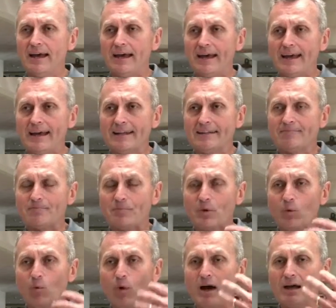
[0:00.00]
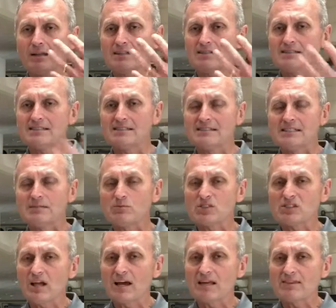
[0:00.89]
And while it seems
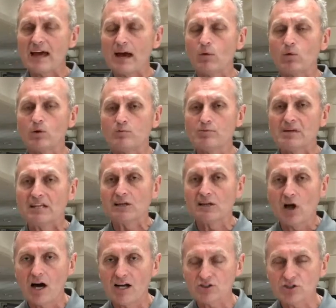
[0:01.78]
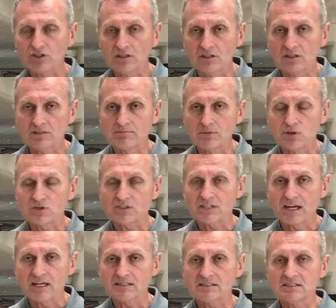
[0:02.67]
like that would be logical in most
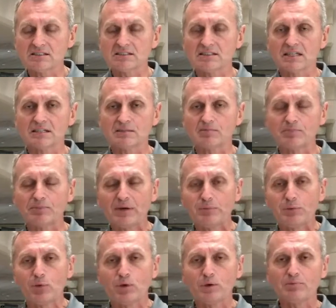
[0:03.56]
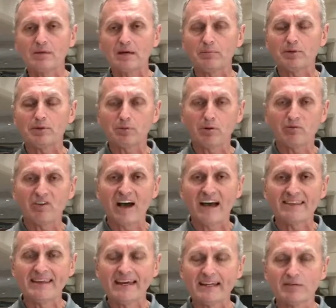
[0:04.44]
cases and people would be able to
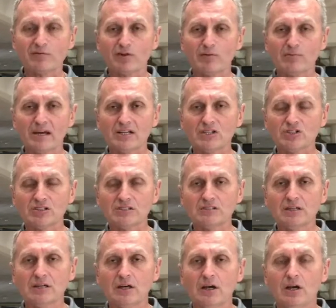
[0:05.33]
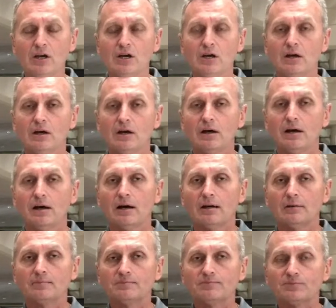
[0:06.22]
provide that information,
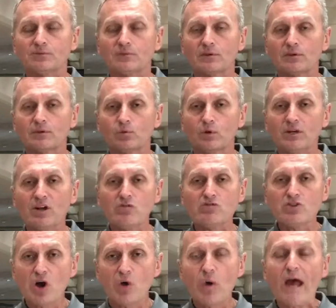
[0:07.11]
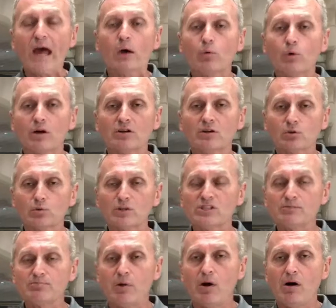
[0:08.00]
we don't know how we're going to
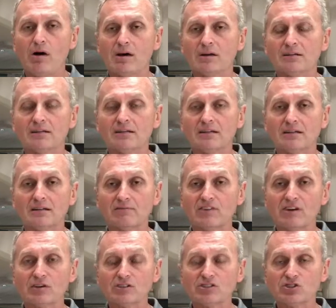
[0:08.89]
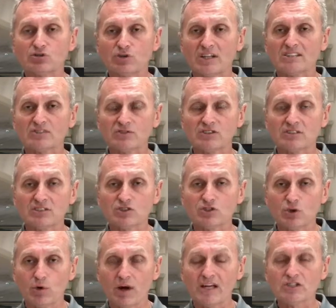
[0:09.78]
respond in a very stressful
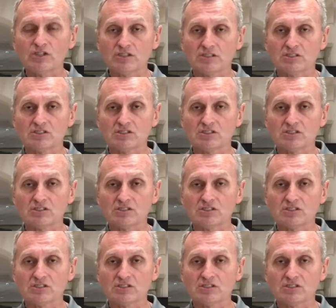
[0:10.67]
situation.